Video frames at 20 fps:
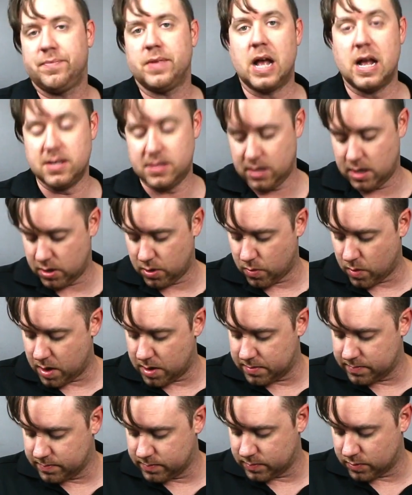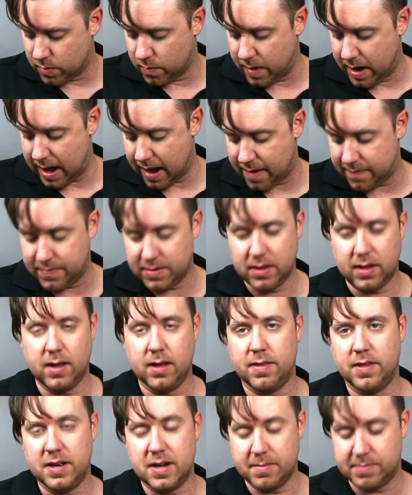as the other one when we have
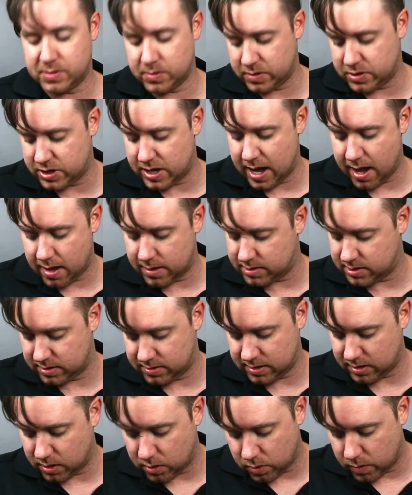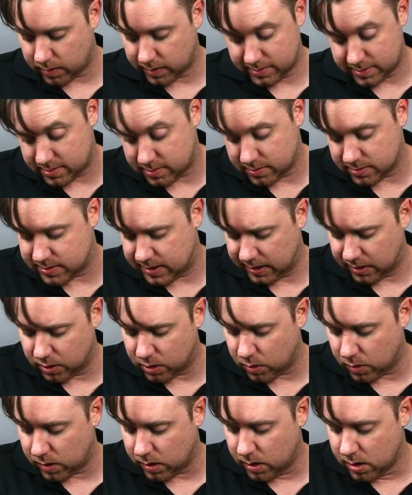the dip switch down. Since single coil, it's still single
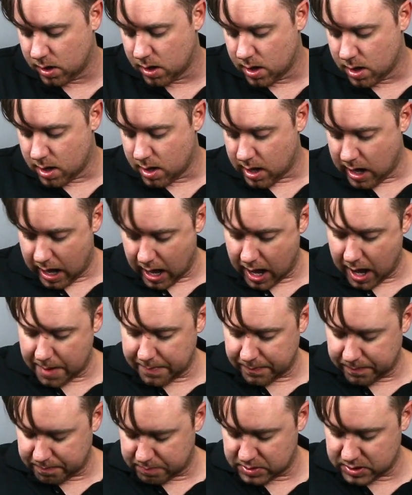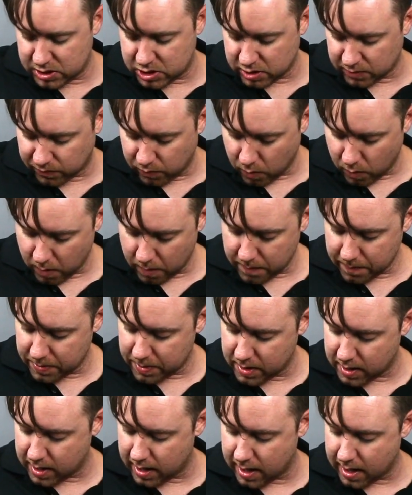coil. Position 4,
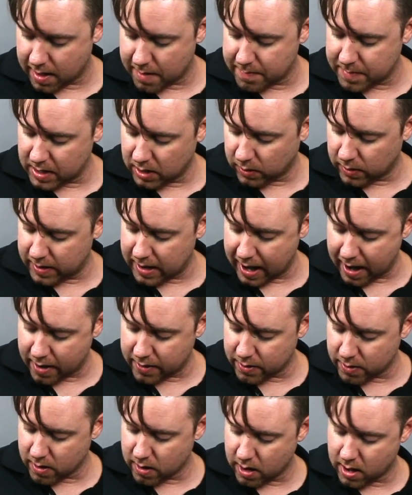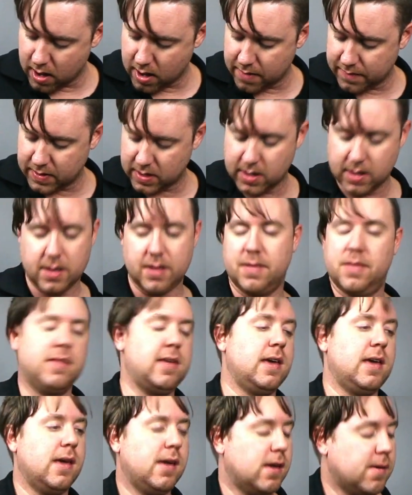the middle and outer of
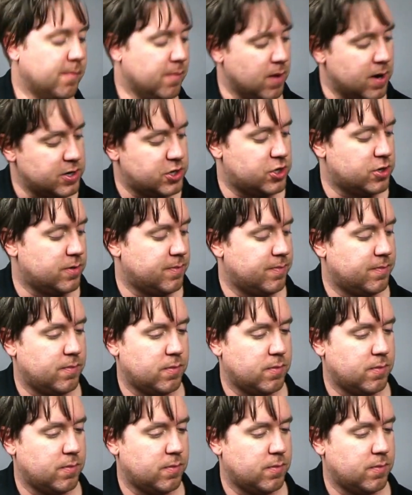the bridge.